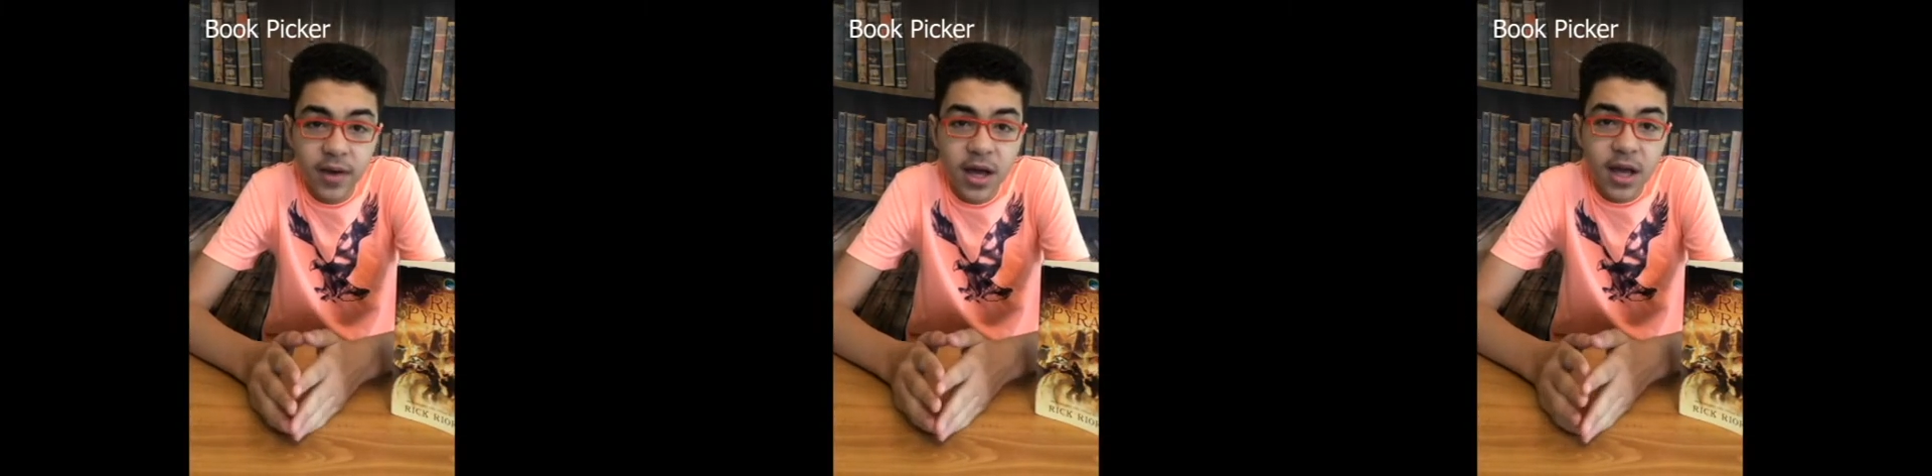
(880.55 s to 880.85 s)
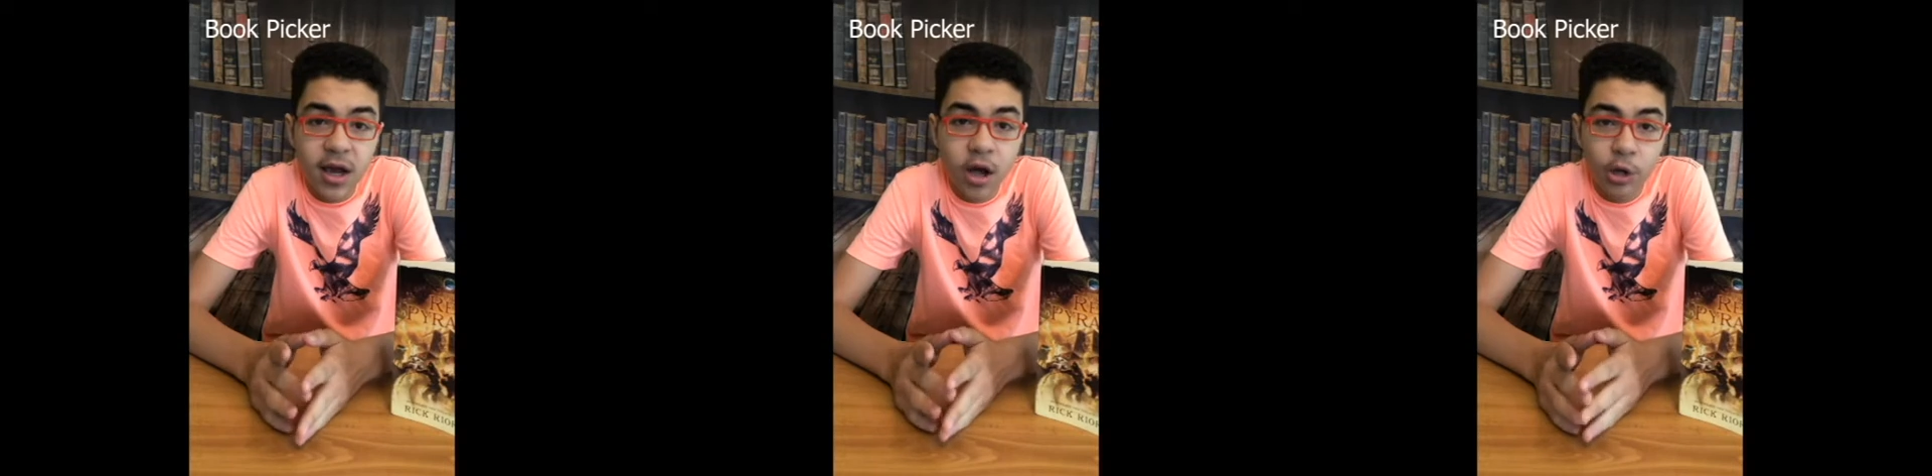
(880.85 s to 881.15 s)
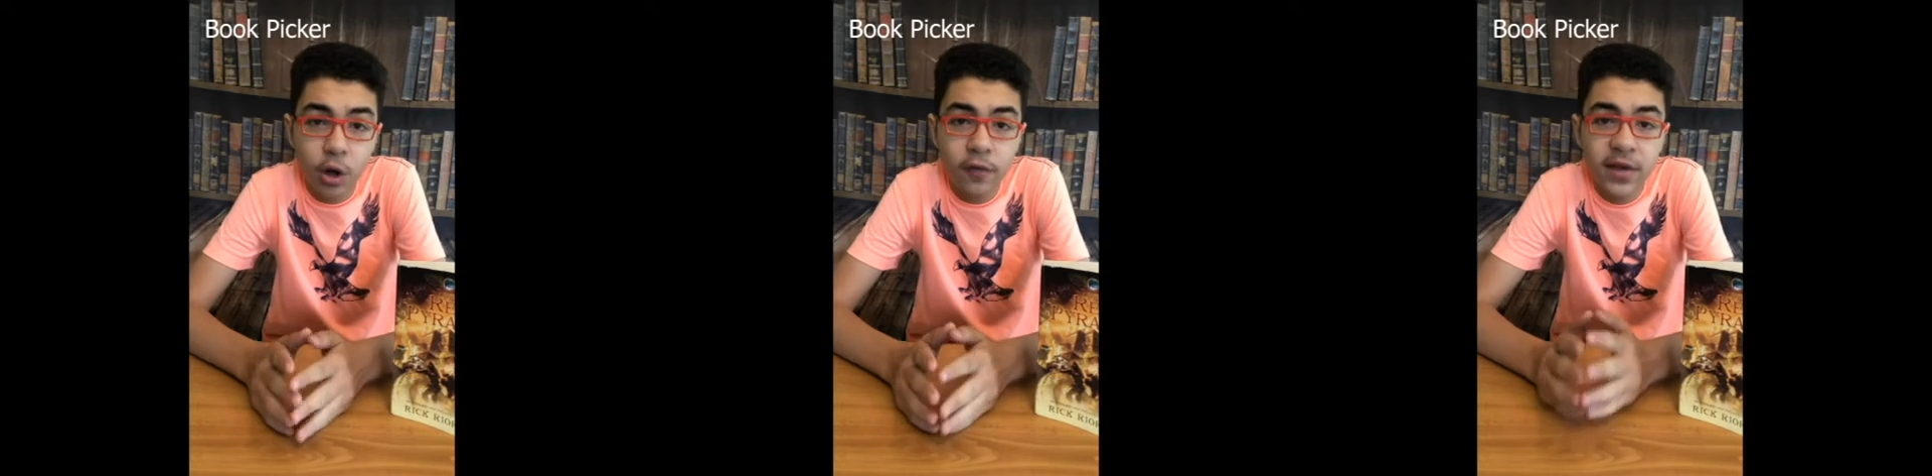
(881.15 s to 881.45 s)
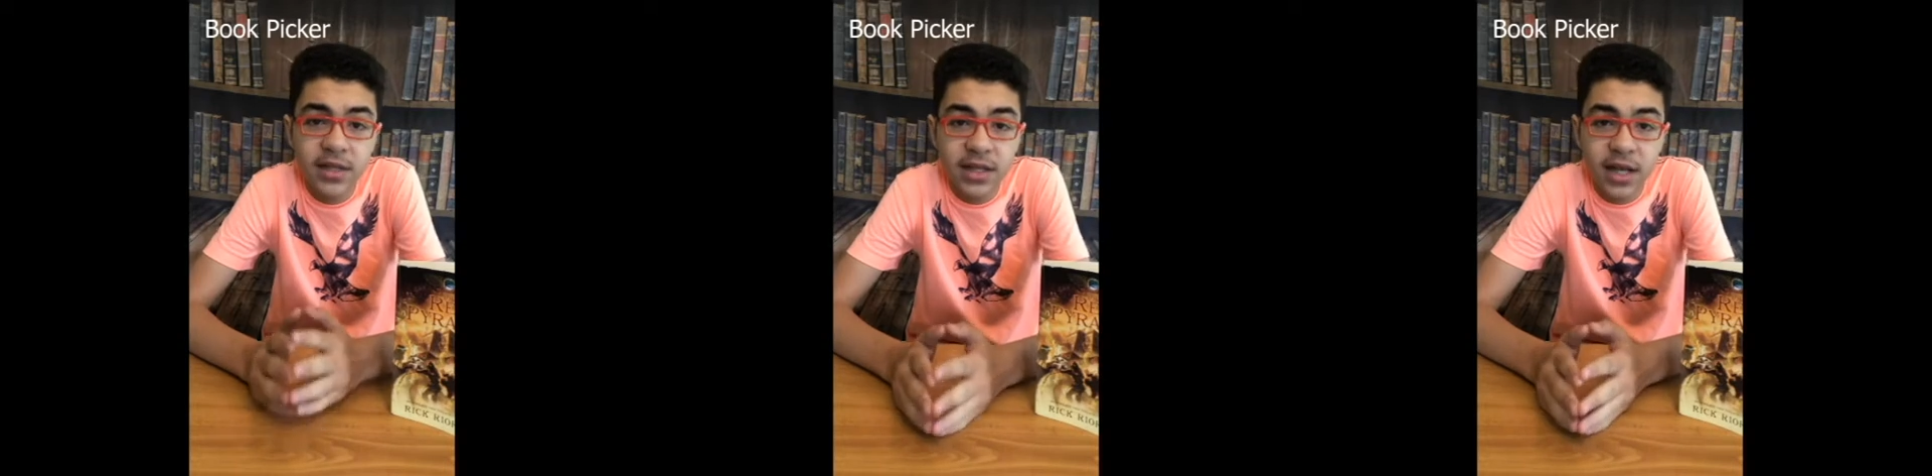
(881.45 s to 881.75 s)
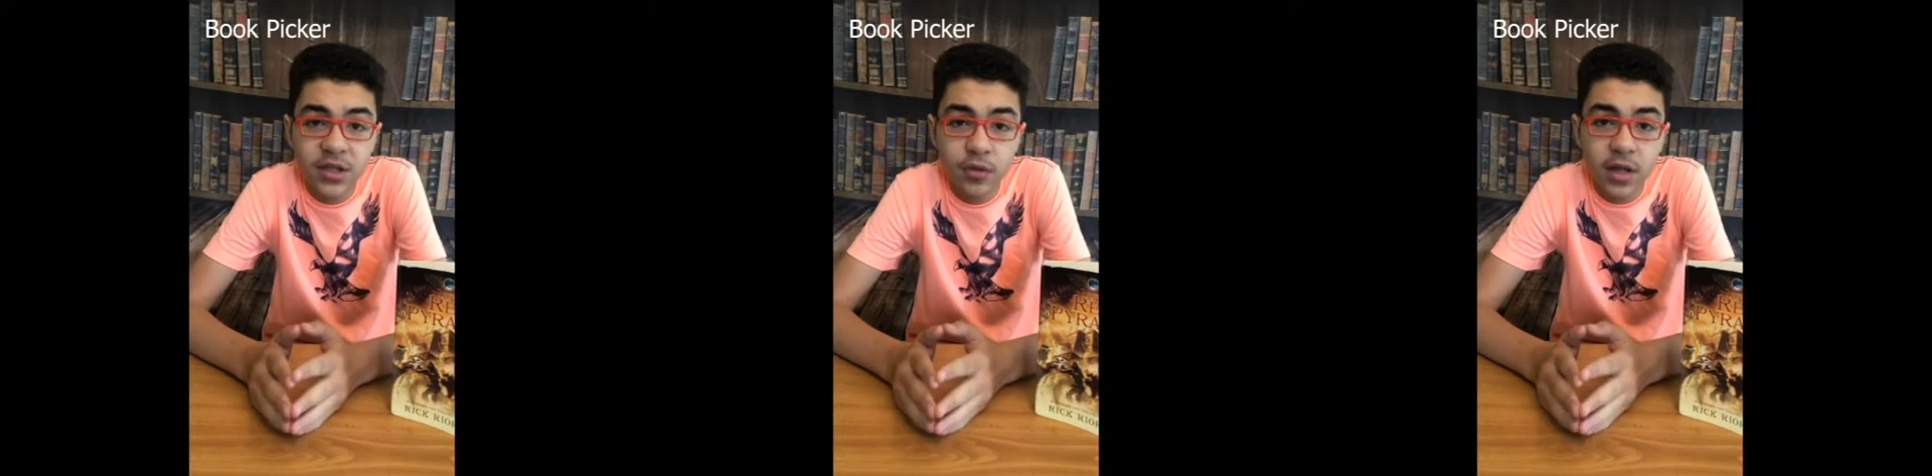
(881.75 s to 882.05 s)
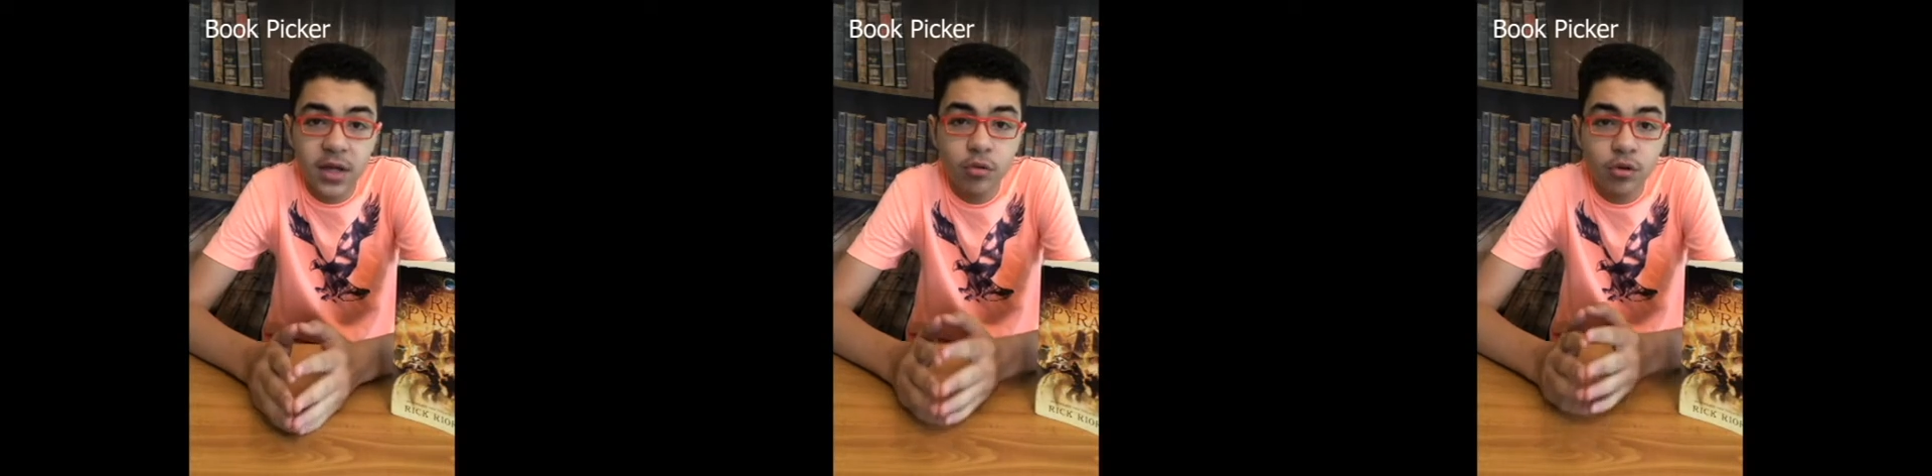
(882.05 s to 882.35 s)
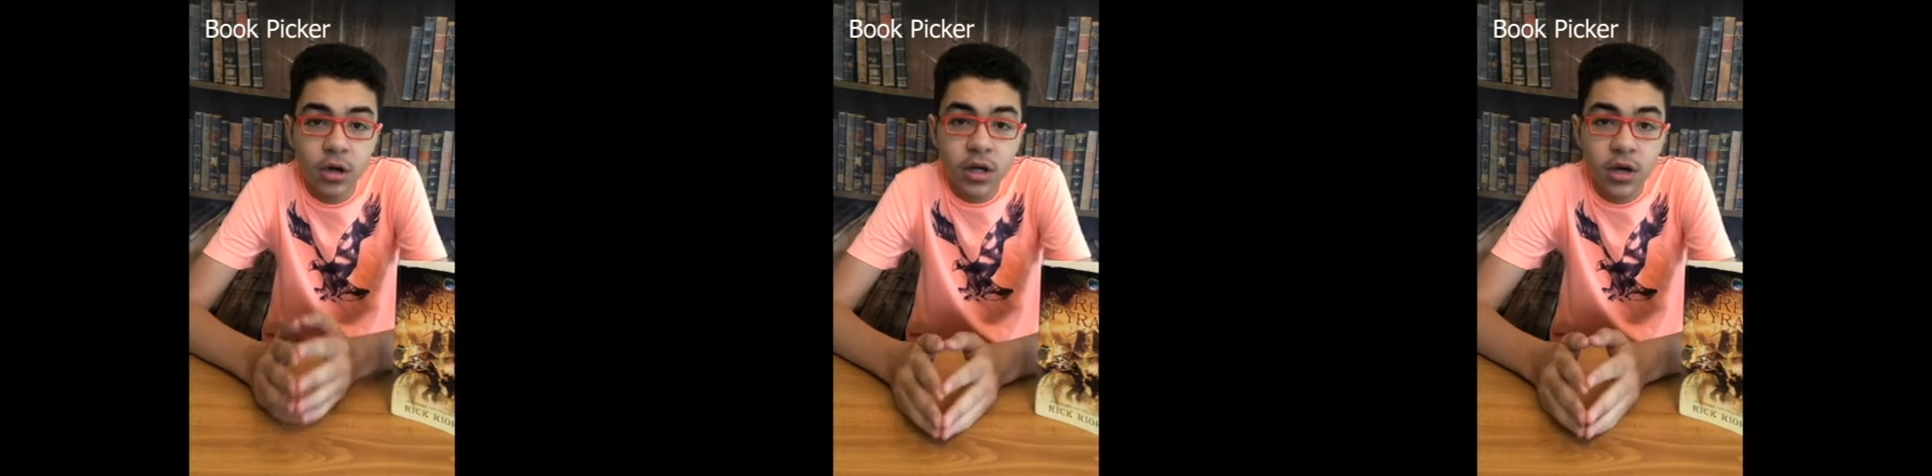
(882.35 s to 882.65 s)
he cut off his legs so that he would
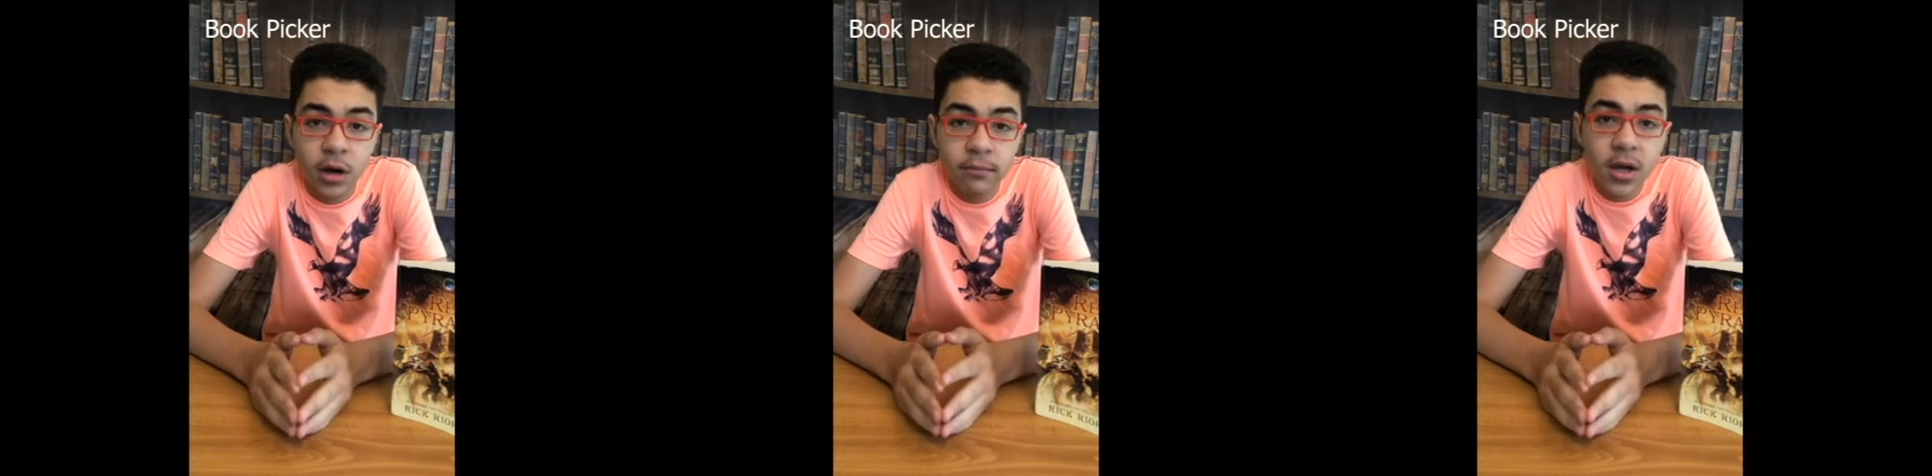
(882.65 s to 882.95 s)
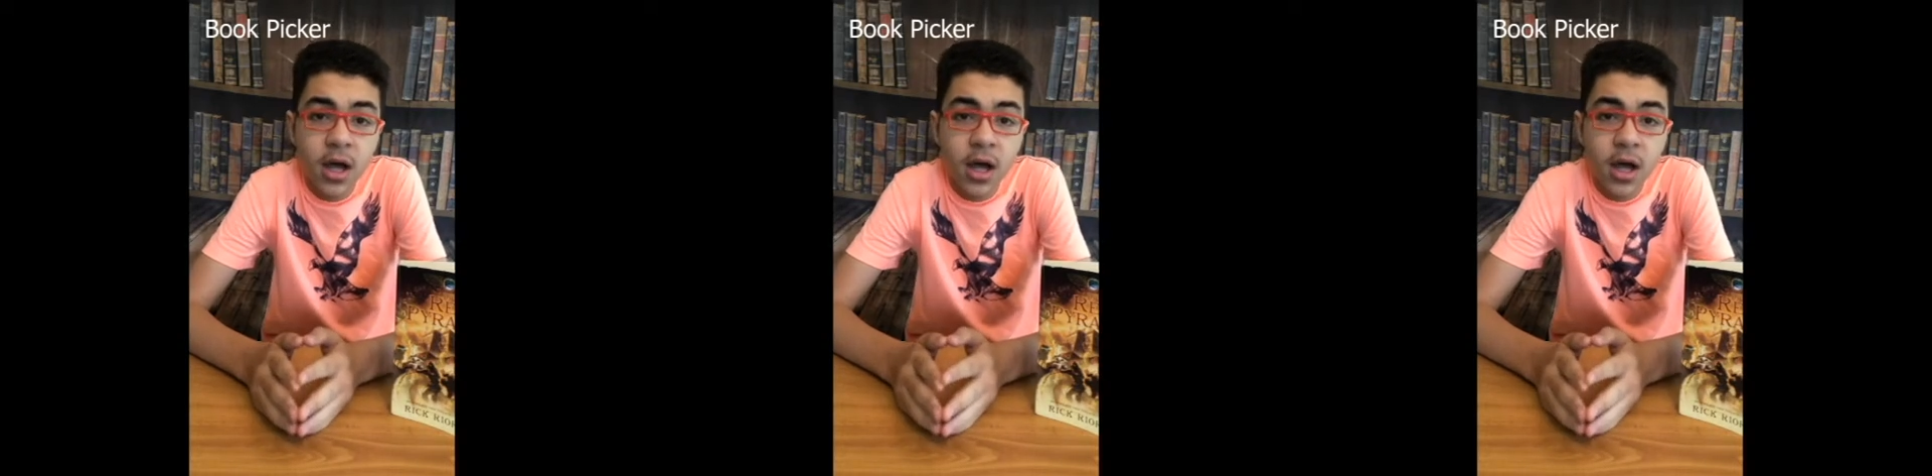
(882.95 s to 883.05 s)
not come